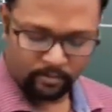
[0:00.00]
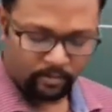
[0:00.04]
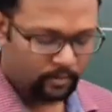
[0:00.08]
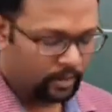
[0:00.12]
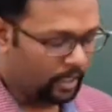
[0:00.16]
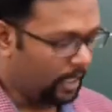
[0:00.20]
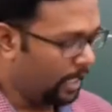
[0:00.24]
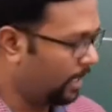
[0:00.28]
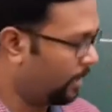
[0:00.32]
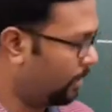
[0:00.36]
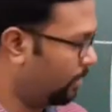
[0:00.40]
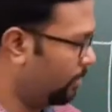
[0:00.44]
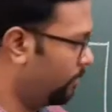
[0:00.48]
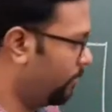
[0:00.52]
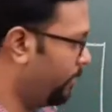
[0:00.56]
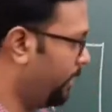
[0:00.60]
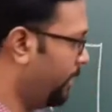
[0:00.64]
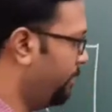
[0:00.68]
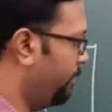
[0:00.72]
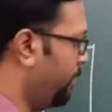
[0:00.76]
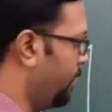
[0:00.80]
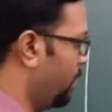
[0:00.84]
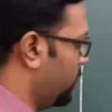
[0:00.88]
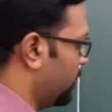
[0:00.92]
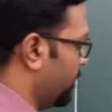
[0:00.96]
Angle of
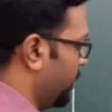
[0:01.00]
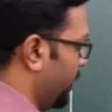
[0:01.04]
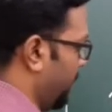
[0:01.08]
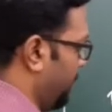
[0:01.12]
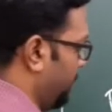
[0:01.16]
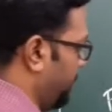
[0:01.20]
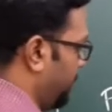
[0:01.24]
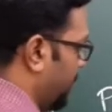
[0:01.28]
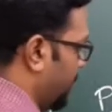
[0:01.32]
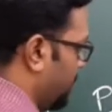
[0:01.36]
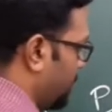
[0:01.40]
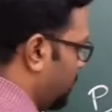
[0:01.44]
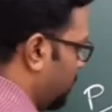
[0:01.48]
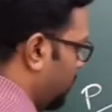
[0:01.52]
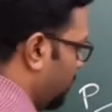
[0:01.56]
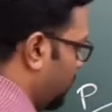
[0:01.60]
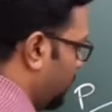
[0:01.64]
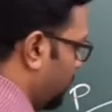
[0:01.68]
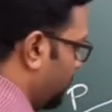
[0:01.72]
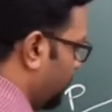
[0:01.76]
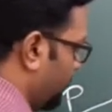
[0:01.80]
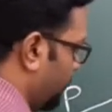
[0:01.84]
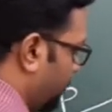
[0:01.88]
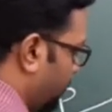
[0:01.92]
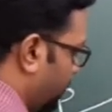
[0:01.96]
deviation depends
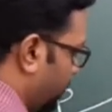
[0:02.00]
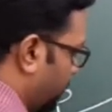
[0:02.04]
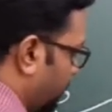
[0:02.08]
on